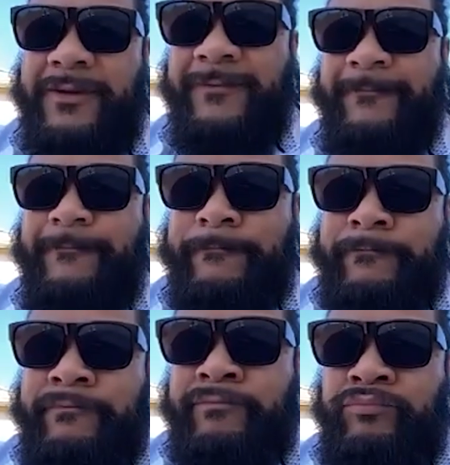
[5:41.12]

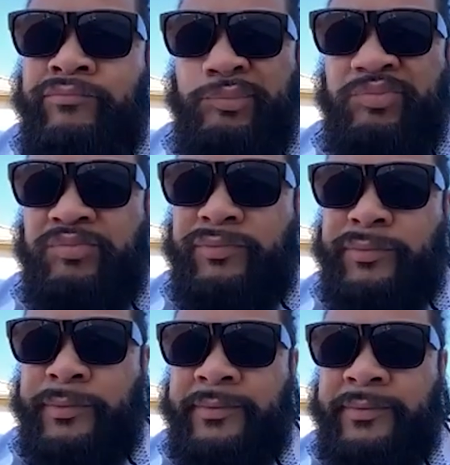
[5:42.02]

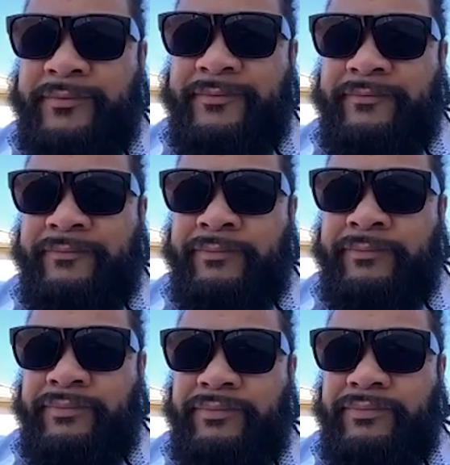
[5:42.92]

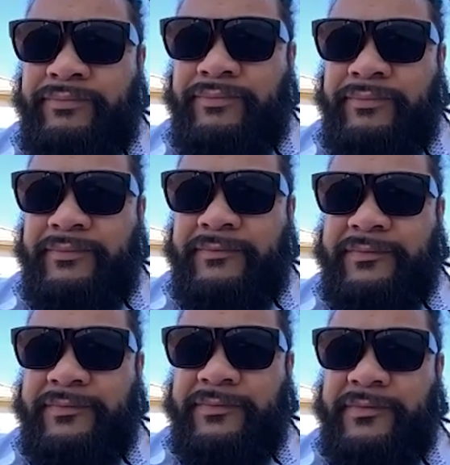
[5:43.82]

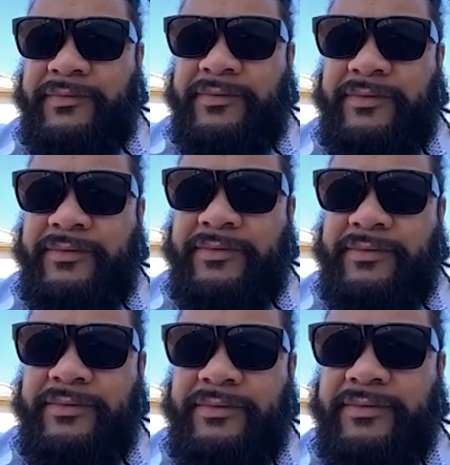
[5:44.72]

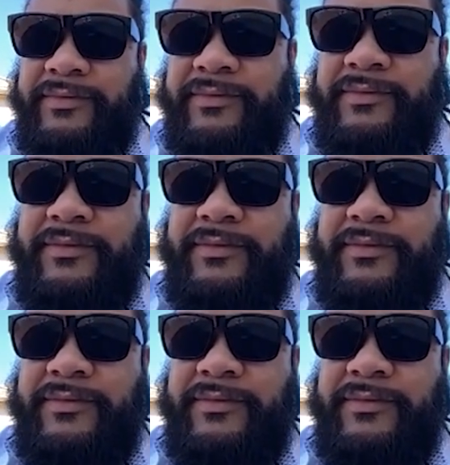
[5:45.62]
(silent)